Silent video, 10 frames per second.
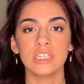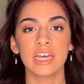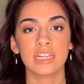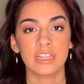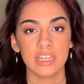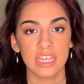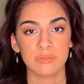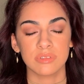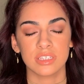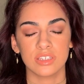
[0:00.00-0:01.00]
had
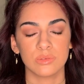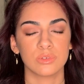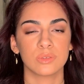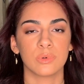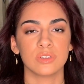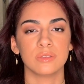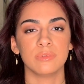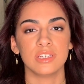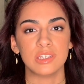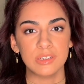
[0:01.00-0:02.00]
claimed that these were supposed to
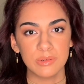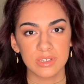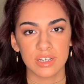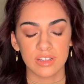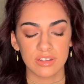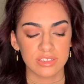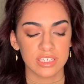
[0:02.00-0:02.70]
be nude colors,